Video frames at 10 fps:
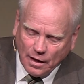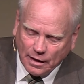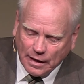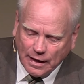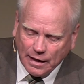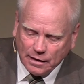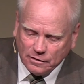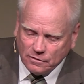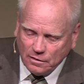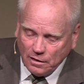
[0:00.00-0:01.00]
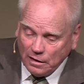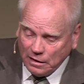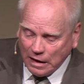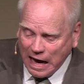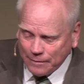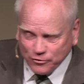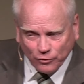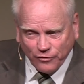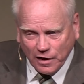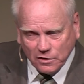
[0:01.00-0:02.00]
And God, in
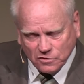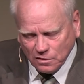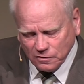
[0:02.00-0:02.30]
observation,